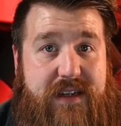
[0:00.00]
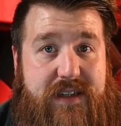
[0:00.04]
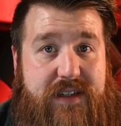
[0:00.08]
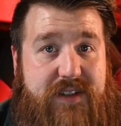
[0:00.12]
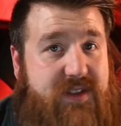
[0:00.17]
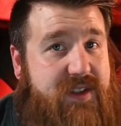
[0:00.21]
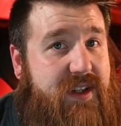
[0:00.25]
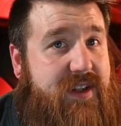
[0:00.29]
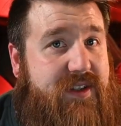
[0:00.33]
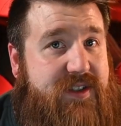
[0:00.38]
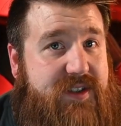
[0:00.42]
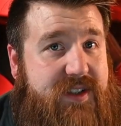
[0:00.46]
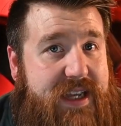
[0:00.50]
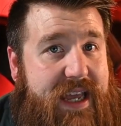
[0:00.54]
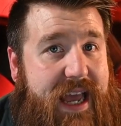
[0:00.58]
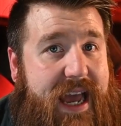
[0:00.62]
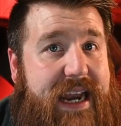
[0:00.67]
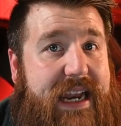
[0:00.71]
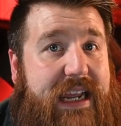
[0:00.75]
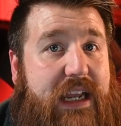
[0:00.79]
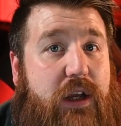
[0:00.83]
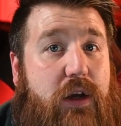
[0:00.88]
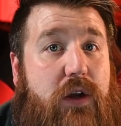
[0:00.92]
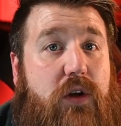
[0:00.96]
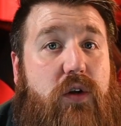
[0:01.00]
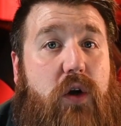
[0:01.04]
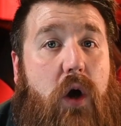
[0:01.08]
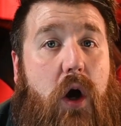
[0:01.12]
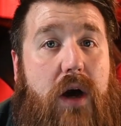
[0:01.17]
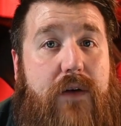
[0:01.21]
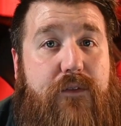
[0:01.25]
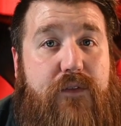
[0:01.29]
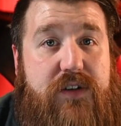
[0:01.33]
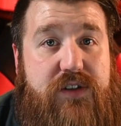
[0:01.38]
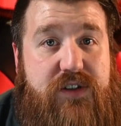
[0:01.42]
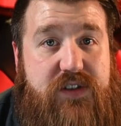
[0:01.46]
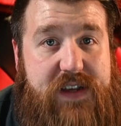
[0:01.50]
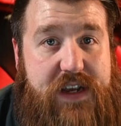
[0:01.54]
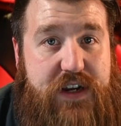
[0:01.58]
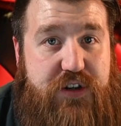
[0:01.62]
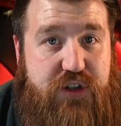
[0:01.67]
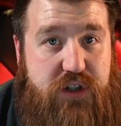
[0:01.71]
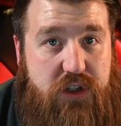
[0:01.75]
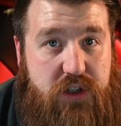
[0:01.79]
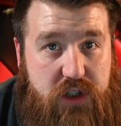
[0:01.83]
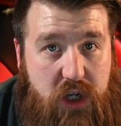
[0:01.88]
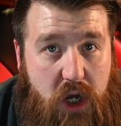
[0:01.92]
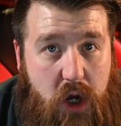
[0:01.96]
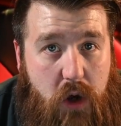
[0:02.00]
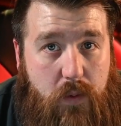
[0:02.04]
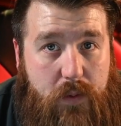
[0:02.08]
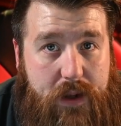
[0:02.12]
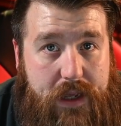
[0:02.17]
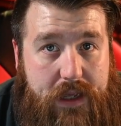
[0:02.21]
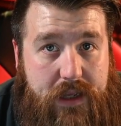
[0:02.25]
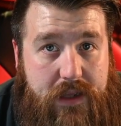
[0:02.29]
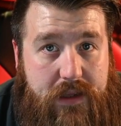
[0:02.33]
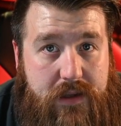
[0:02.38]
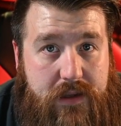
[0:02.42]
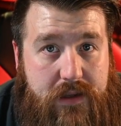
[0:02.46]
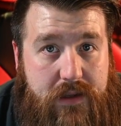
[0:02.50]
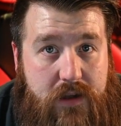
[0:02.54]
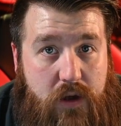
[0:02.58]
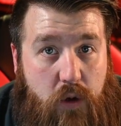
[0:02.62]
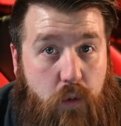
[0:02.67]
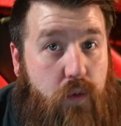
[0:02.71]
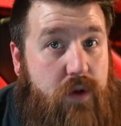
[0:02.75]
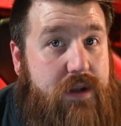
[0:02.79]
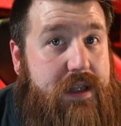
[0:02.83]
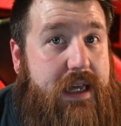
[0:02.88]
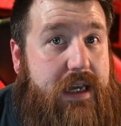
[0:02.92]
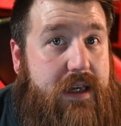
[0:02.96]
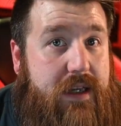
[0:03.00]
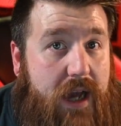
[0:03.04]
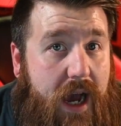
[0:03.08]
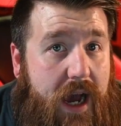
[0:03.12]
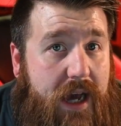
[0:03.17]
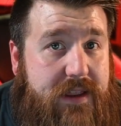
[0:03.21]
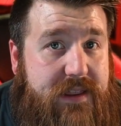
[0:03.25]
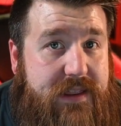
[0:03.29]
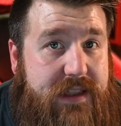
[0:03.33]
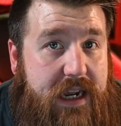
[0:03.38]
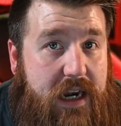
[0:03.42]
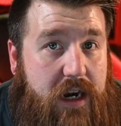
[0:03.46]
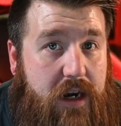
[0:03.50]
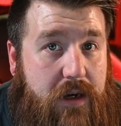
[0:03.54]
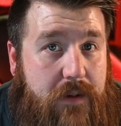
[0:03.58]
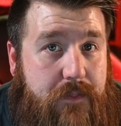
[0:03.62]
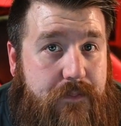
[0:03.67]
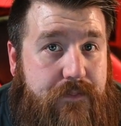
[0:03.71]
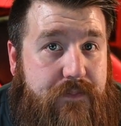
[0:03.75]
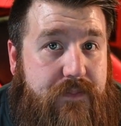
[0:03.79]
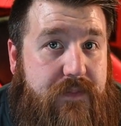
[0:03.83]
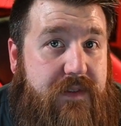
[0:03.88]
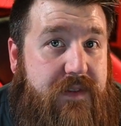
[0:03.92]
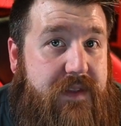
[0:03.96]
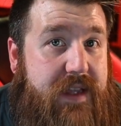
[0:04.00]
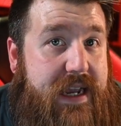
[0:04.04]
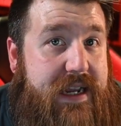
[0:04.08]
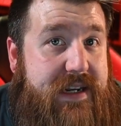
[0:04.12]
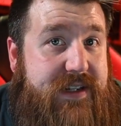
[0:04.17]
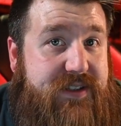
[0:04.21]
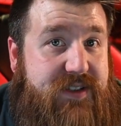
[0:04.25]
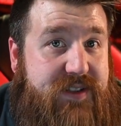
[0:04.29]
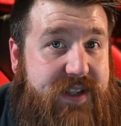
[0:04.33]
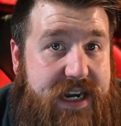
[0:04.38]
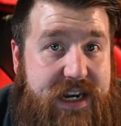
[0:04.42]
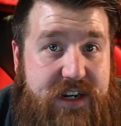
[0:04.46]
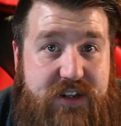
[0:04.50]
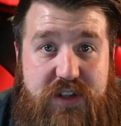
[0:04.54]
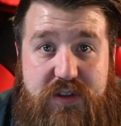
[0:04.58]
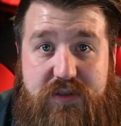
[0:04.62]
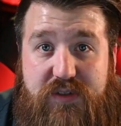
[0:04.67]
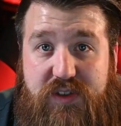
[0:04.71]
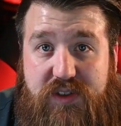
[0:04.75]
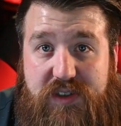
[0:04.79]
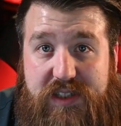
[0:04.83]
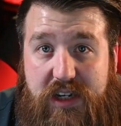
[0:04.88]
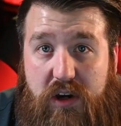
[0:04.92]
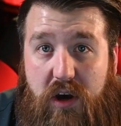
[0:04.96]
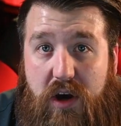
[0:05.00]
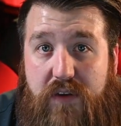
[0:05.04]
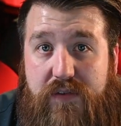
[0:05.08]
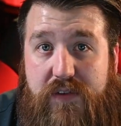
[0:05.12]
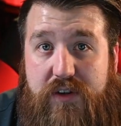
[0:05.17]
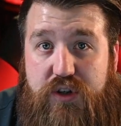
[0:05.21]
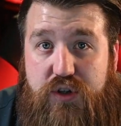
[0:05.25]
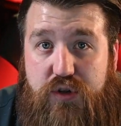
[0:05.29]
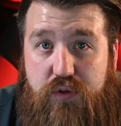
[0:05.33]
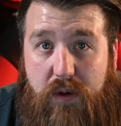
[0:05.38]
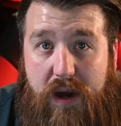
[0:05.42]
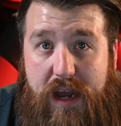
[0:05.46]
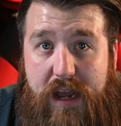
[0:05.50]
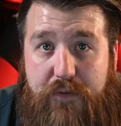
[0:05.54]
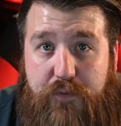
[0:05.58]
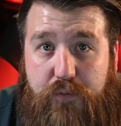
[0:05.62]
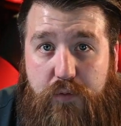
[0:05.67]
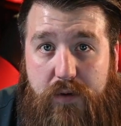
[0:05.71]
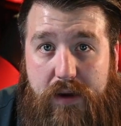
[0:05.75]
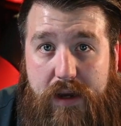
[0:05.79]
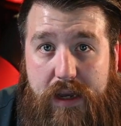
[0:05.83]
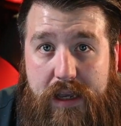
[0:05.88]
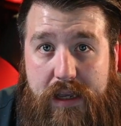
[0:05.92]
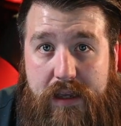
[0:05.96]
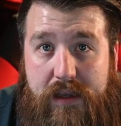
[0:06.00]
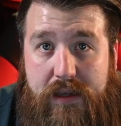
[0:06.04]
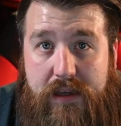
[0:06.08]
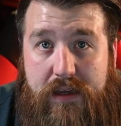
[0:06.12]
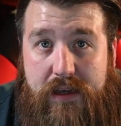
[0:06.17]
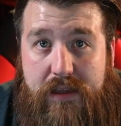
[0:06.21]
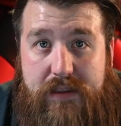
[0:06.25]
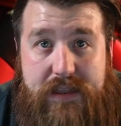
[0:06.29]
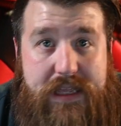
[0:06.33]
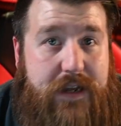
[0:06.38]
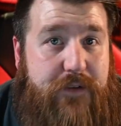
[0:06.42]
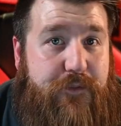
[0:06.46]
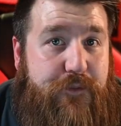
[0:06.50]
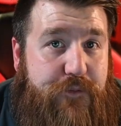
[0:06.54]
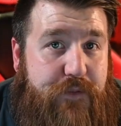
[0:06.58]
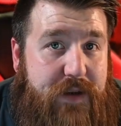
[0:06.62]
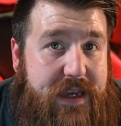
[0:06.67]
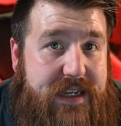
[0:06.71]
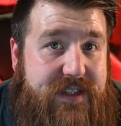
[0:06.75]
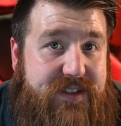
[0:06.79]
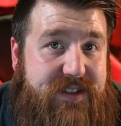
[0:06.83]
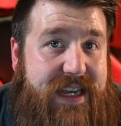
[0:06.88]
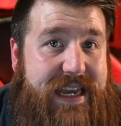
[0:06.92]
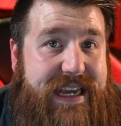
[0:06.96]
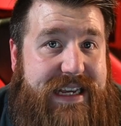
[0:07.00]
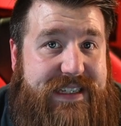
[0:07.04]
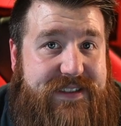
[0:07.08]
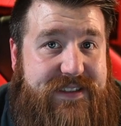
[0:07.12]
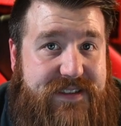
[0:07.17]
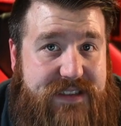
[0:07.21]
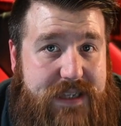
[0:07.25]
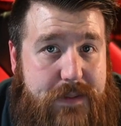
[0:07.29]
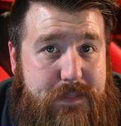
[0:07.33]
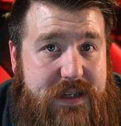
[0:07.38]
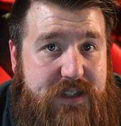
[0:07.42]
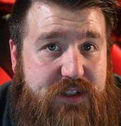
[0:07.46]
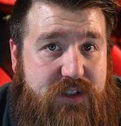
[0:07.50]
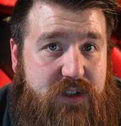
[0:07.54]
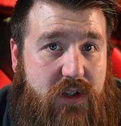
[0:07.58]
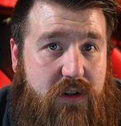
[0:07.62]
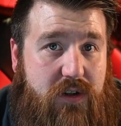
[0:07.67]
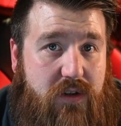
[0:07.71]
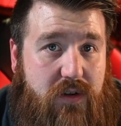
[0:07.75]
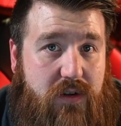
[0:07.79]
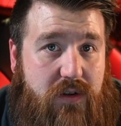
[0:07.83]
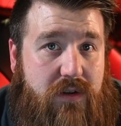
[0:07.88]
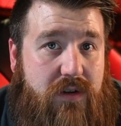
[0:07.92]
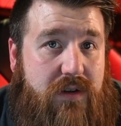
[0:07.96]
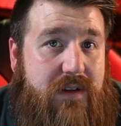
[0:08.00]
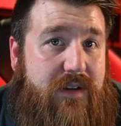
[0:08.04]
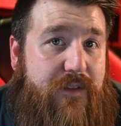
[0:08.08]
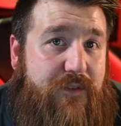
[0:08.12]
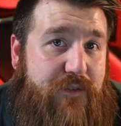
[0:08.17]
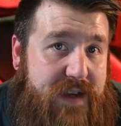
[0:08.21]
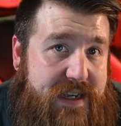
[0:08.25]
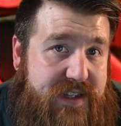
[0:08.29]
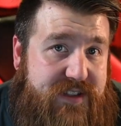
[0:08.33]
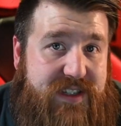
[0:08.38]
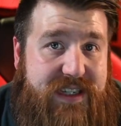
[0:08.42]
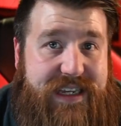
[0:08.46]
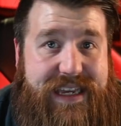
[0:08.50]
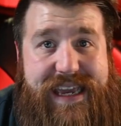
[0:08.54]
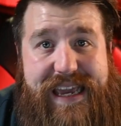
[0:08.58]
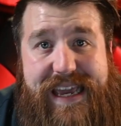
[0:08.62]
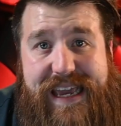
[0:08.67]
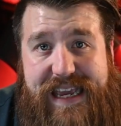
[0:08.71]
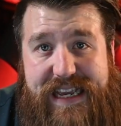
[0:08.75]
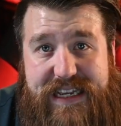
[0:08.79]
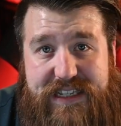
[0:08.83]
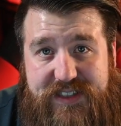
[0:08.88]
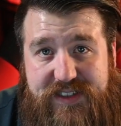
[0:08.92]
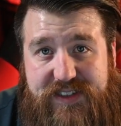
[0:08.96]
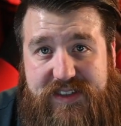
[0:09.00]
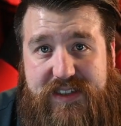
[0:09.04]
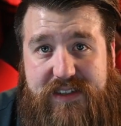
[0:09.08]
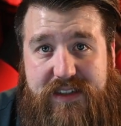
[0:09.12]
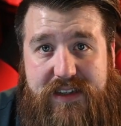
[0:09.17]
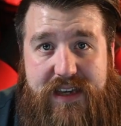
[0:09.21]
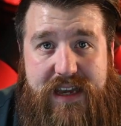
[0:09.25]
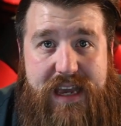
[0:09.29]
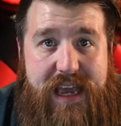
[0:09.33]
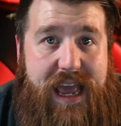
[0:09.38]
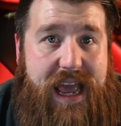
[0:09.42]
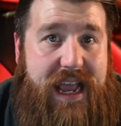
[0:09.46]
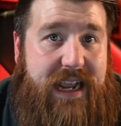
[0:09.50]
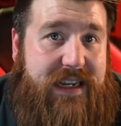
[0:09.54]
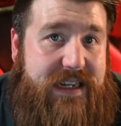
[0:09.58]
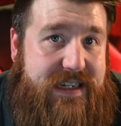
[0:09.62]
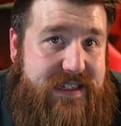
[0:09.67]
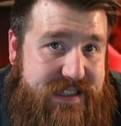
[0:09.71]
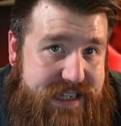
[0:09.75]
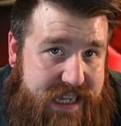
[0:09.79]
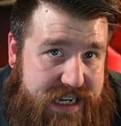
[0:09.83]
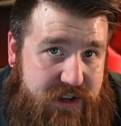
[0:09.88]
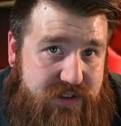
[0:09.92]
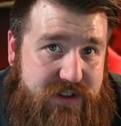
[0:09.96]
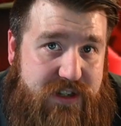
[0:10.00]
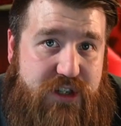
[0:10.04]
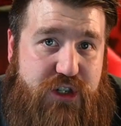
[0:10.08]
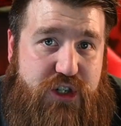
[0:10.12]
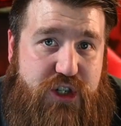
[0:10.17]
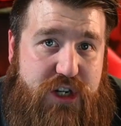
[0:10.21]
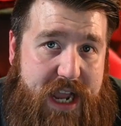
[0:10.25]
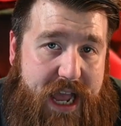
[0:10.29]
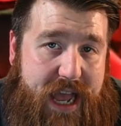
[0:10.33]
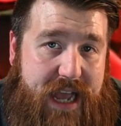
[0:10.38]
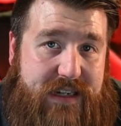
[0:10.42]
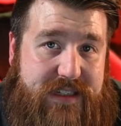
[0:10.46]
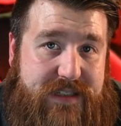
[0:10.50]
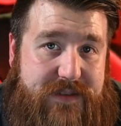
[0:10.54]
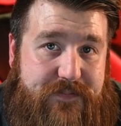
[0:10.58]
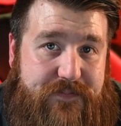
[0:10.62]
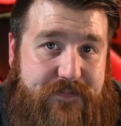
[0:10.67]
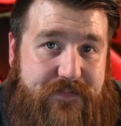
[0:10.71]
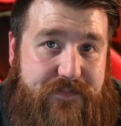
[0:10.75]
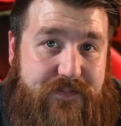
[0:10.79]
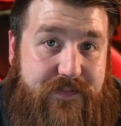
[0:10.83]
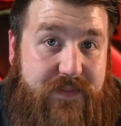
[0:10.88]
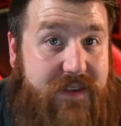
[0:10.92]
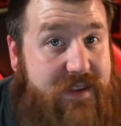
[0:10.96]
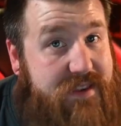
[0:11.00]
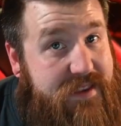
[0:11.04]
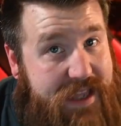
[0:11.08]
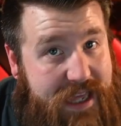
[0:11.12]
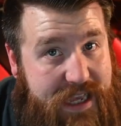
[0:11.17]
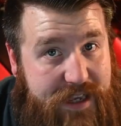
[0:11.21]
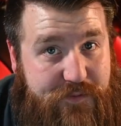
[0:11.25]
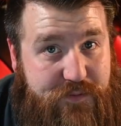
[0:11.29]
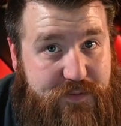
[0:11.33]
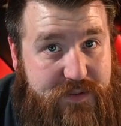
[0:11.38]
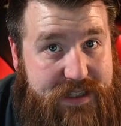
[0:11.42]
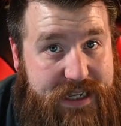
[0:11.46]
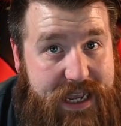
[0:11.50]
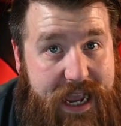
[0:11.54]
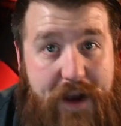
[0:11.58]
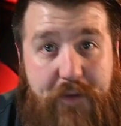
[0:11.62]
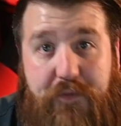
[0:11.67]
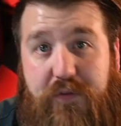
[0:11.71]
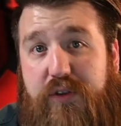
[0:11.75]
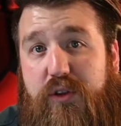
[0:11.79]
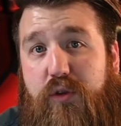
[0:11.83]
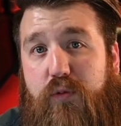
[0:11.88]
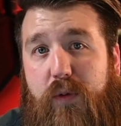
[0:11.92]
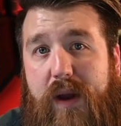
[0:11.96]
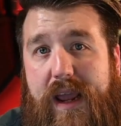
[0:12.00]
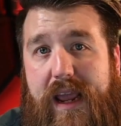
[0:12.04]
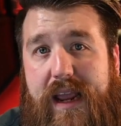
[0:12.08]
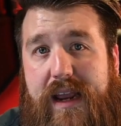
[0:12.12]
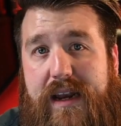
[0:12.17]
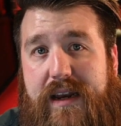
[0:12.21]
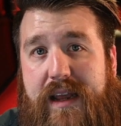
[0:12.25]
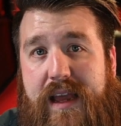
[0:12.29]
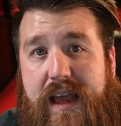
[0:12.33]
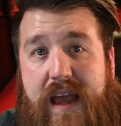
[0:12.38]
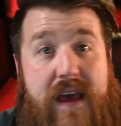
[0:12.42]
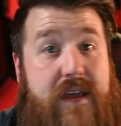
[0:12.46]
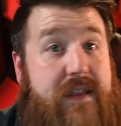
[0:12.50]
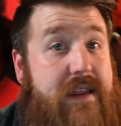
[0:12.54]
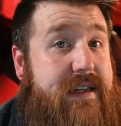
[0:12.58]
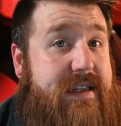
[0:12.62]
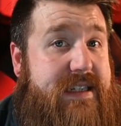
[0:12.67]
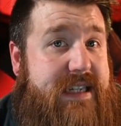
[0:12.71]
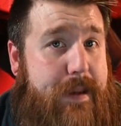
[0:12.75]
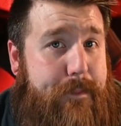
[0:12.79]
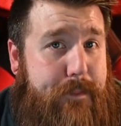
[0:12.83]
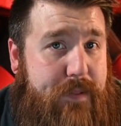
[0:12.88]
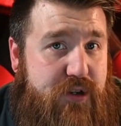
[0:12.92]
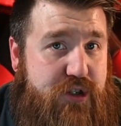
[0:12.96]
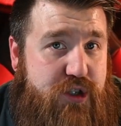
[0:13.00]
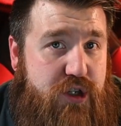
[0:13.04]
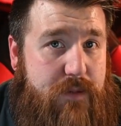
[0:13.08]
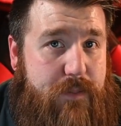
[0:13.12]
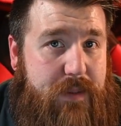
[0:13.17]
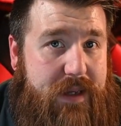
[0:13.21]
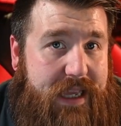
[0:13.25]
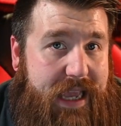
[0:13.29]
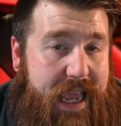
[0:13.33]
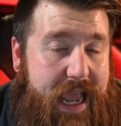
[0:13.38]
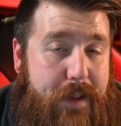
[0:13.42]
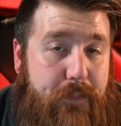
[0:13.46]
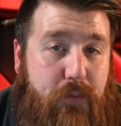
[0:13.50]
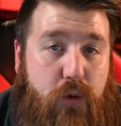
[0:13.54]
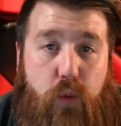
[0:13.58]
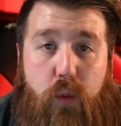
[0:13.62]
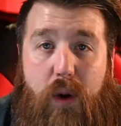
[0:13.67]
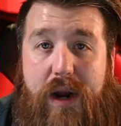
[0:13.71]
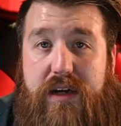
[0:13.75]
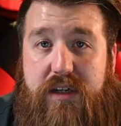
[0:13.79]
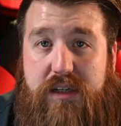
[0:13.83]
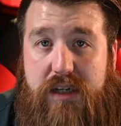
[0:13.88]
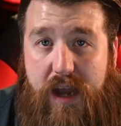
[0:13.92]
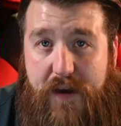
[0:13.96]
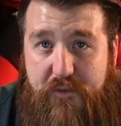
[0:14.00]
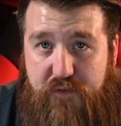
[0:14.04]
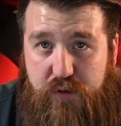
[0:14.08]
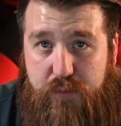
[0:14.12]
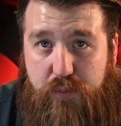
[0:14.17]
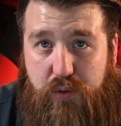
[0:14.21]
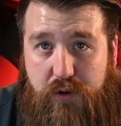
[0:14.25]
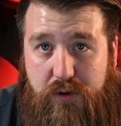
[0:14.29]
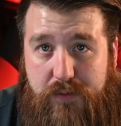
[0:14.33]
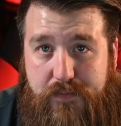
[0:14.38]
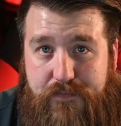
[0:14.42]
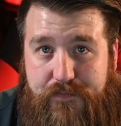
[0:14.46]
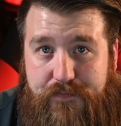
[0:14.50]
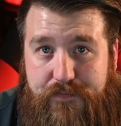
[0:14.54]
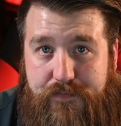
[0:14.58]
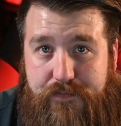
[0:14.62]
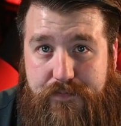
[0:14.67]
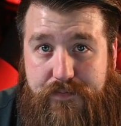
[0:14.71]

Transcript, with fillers: Since they had a good conversation going, when they got there, they decided to sit on the driveway that faced a semicircle facing east and continue to chat. Thankfully, after the rain, the temperature became quite comfortable.